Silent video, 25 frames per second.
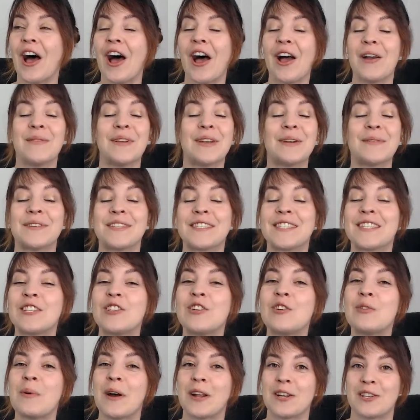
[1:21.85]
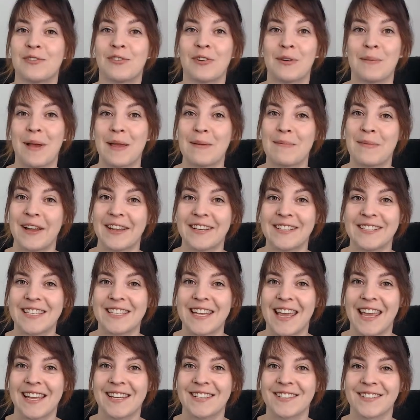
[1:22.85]
it was too much for my mind to
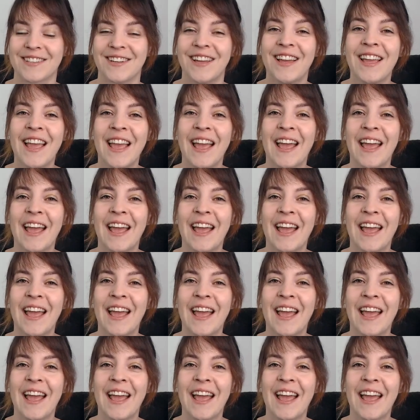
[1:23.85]
handle.